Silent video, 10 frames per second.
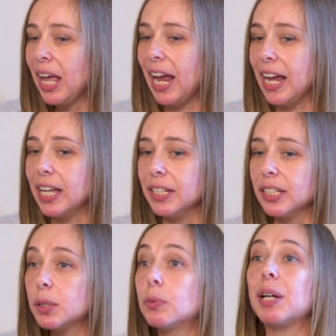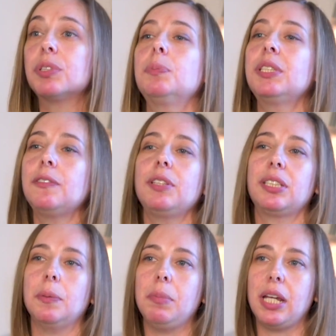And that was specific
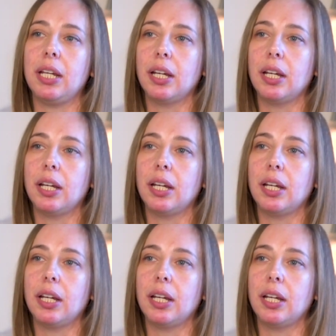to me.